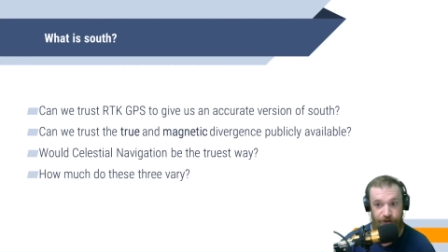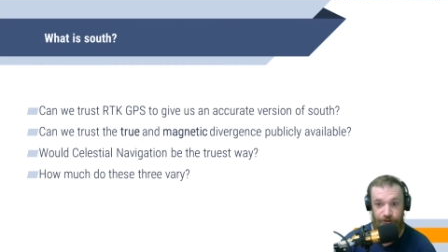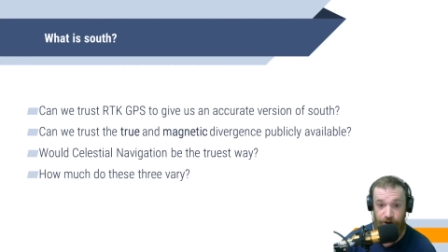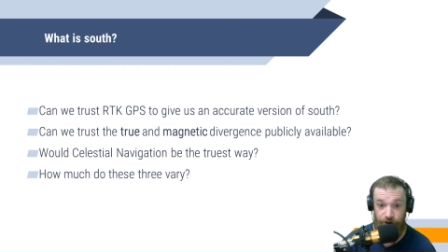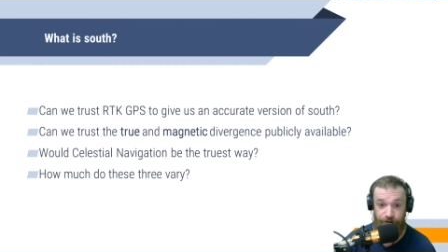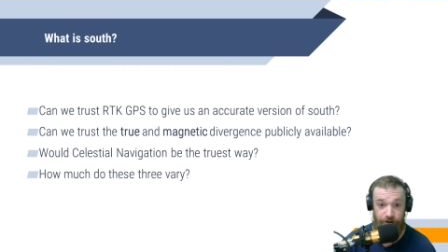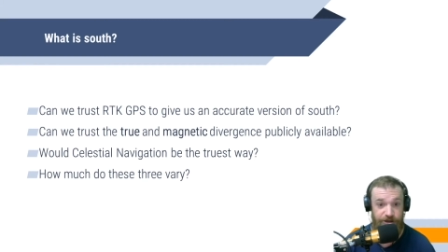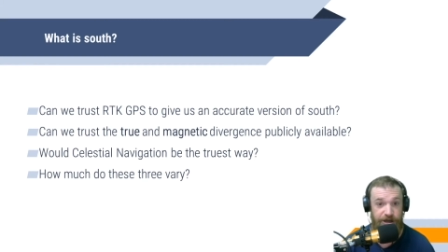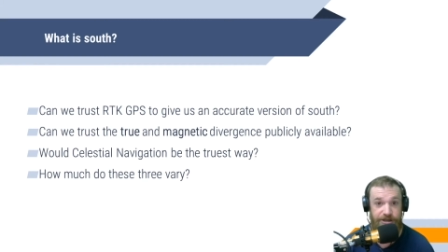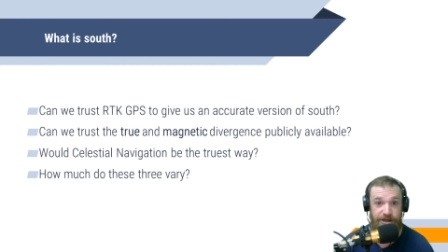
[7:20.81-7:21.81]
the very
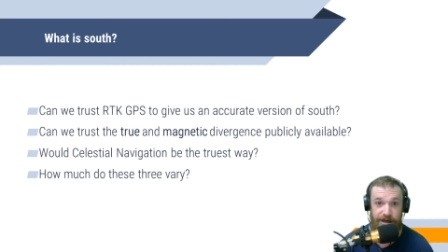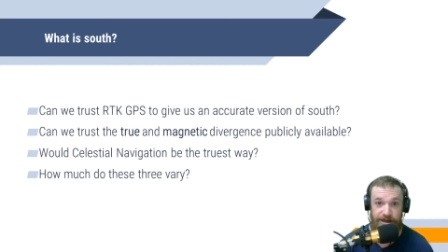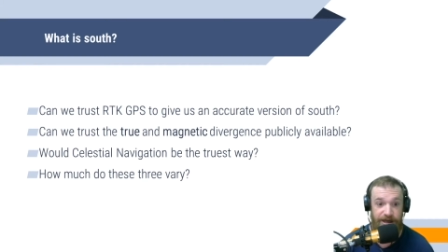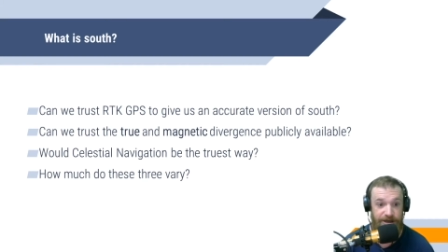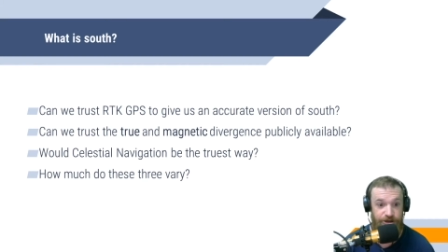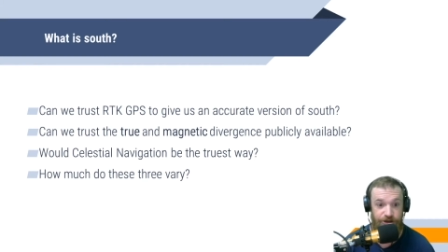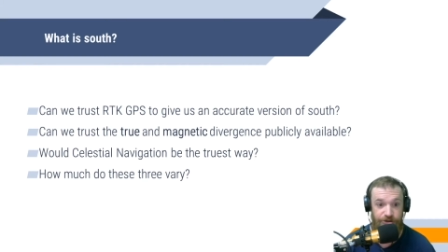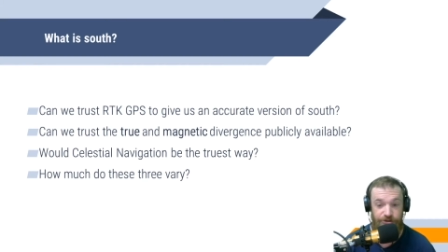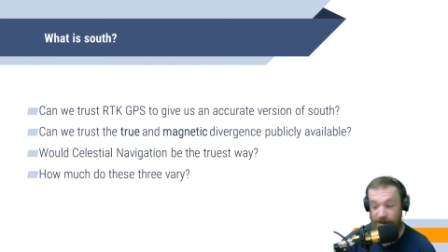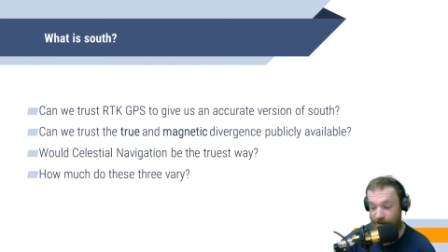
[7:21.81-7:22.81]
first test that I'd like to
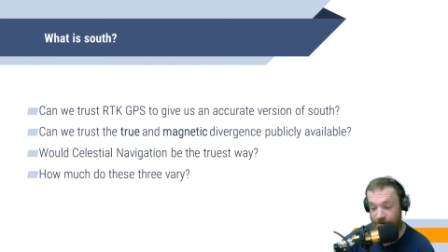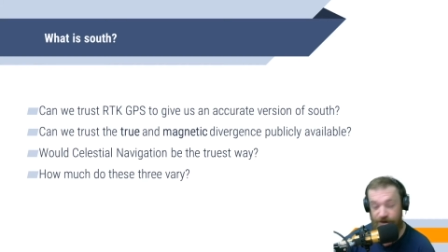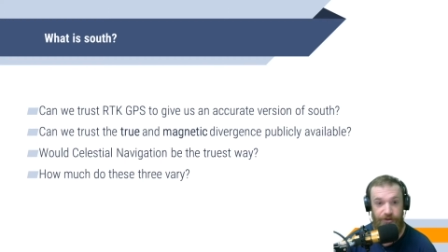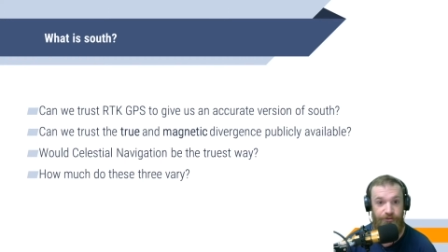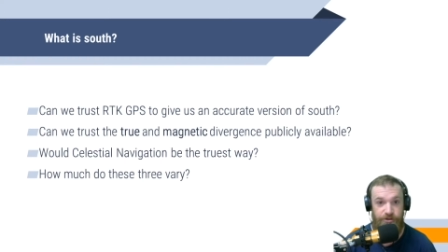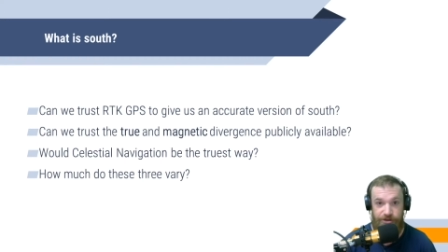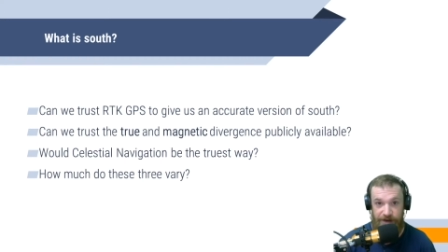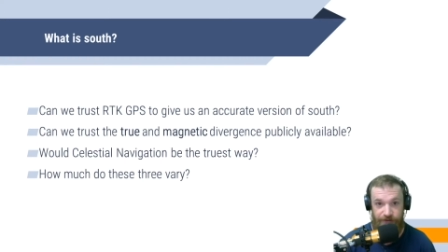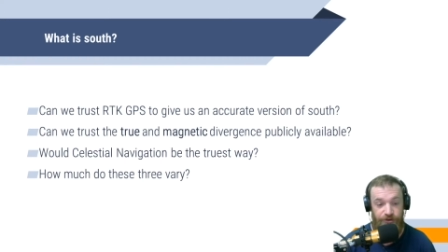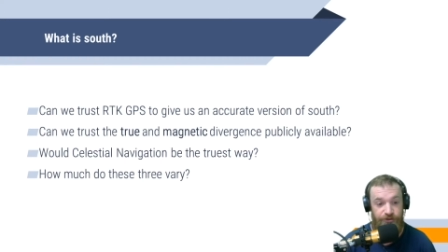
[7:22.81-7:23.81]
do, like within the first
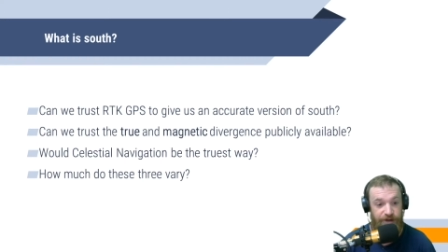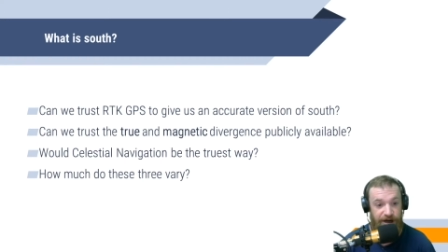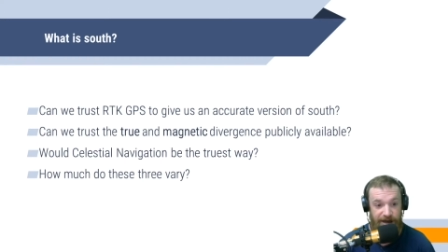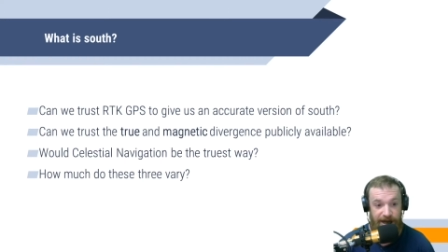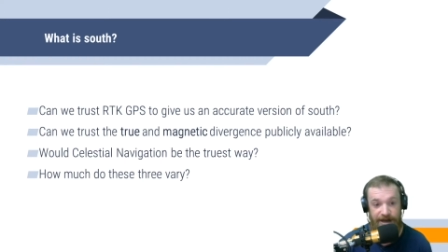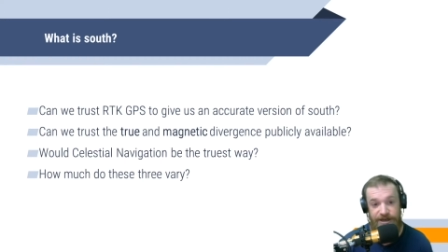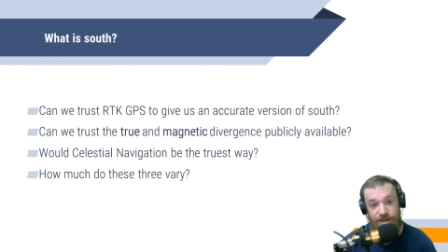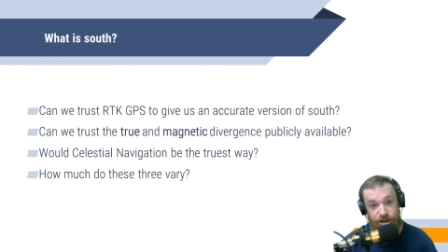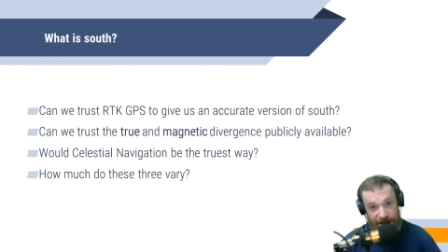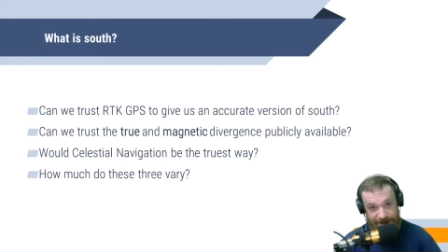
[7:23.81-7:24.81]
afternoon that I land,
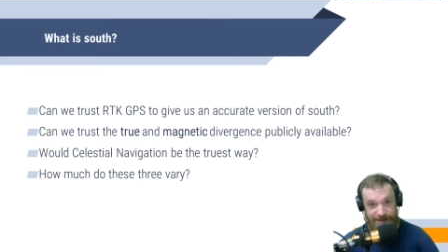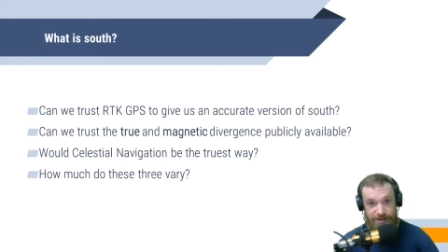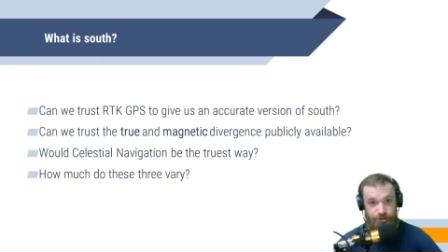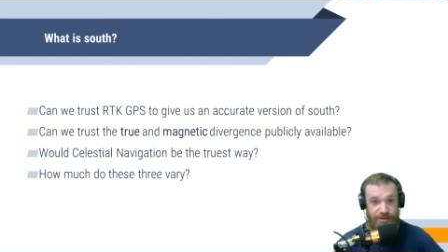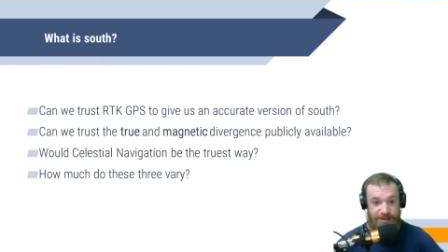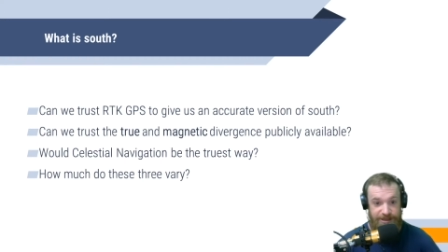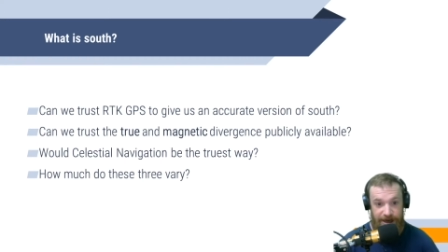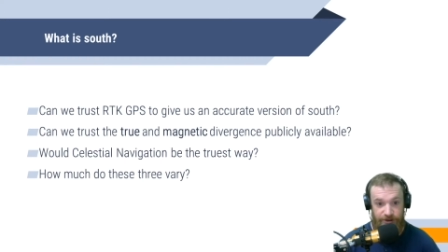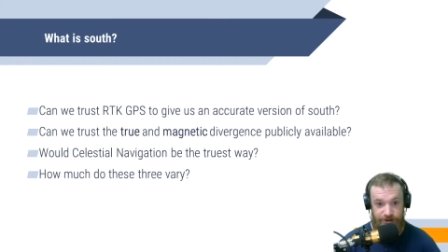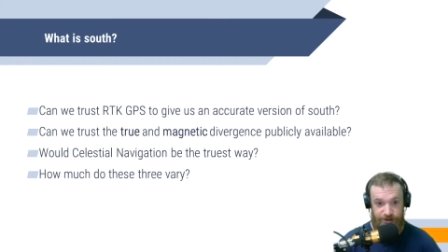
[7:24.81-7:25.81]
is test these three
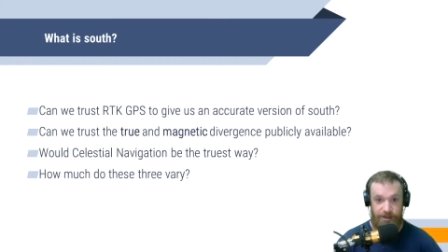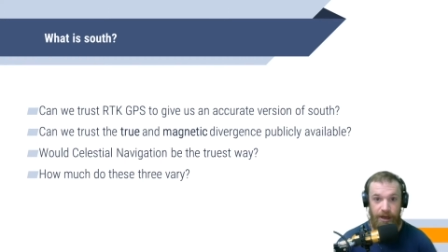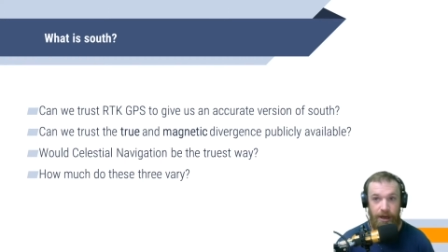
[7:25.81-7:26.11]
souths.